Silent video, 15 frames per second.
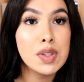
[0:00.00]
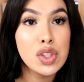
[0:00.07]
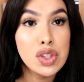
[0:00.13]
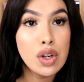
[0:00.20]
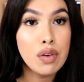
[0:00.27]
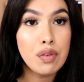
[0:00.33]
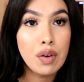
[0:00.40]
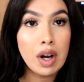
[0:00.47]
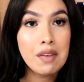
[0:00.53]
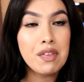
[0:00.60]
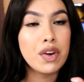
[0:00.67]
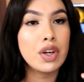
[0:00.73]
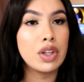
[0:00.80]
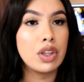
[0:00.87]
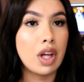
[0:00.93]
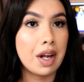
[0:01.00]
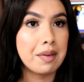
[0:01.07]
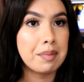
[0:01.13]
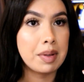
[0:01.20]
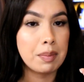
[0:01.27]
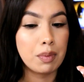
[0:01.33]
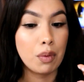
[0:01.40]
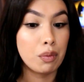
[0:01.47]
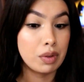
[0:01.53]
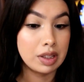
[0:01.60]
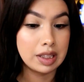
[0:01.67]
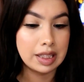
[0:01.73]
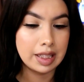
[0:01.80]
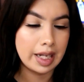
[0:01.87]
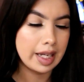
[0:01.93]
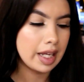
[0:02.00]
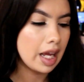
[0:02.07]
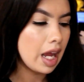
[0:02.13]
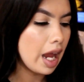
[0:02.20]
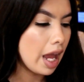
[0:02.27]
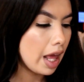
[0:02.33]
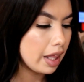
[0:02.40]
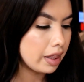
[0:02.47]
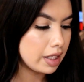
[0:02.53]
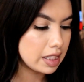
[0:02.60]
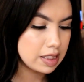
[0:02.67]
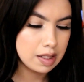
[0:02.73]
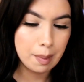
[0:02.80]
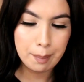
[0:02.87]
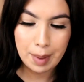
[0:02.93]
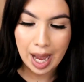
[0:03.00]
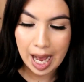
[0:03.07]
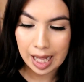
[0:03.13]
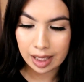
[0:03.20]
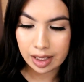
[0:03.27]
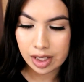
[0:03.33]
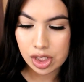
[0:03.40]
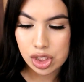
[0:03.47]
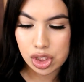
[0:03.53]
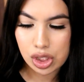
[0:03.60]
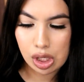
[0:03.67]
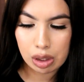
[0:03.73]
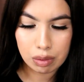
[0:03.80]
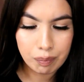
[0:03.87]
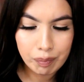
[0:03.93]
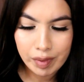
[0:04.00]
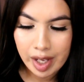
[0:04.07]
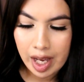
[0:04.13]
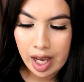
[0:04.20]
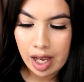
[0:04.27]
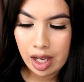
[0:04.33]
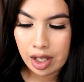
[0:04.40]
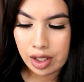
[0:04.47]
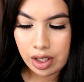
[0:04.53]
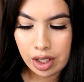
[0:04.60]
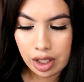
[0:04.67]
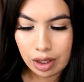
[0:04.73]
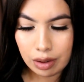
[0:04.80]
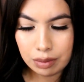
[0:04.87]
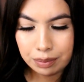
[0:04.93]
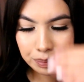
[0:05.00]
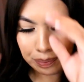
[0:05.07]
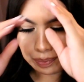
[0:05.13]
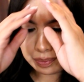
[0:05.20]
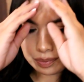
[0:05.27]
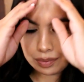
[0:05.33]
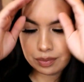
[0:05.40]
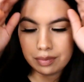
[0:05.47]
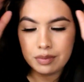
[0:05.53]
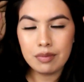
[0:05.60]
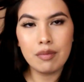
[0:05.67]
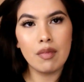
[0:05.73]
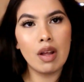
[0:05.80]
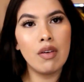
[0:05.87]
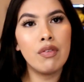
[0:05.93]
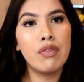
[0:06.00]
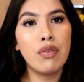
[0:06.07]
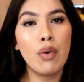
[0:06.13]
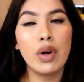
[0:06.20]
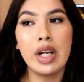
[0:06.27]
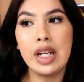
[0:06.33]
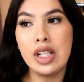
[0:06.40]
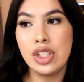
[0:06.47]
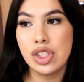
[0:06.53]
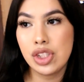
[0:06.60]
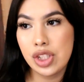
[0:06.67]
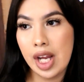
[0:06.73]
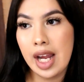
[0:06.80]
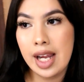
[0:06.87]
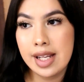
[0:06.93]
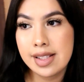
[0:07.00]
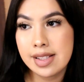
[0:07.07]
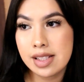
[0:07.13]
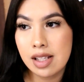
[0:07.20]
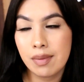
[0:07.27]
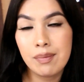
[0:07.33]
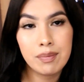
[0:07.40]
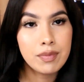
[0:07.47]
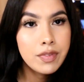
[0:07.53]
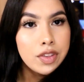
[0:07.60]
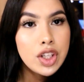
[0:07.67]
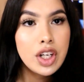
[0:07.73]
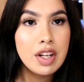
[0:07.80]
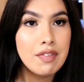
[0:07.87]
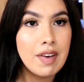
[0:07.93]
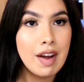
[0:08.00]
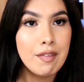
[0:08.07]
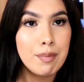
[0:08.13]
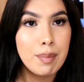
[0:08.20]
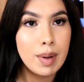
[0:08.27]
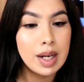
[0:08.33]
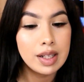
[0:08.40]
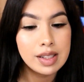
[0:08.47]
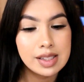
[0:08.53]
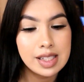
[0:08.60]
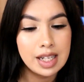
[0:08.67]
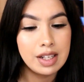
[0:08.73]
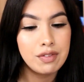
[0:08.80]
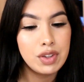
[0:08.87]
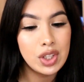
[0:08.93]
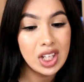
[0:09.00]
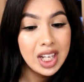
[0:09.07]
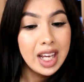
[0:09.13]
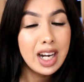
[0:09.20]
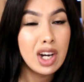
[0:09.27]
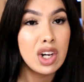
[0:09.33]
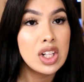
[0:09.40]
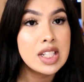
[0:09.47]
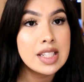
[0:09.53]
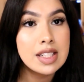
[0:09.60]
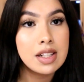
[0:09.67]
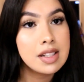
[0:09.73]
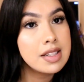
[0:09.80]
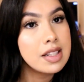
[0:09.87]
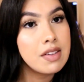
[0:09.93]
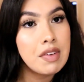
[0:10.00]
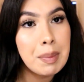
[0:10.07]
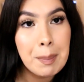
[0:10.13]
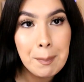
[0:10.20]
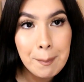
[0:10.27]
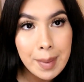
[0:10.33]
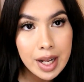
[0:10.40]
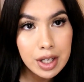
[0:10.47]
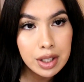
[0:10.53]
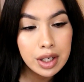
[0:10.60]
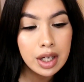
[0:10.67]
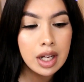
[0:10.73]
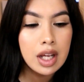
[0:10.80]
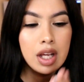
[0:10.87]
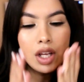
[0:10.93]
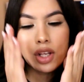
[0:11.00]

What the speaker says: but so far I've heard a lot of people really like this palette. So you know, 40 shades, $35, and if you can get it on sale, it's even better.